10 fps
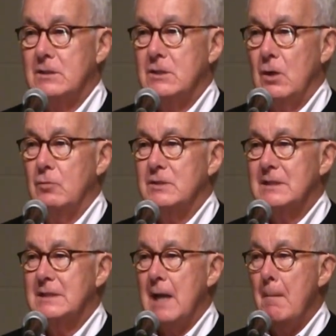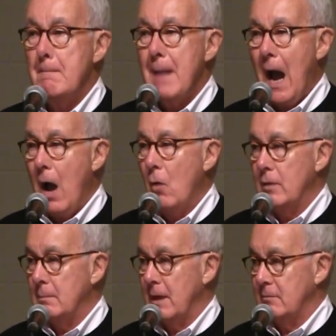so somehow
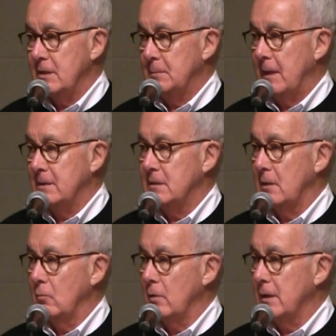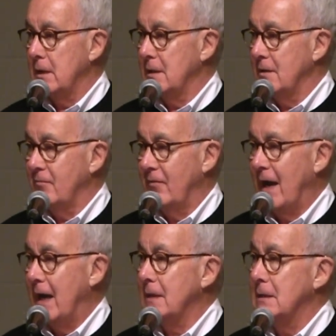in my response I work in the
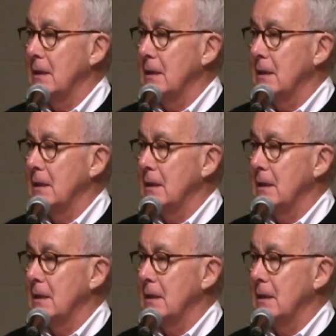fact,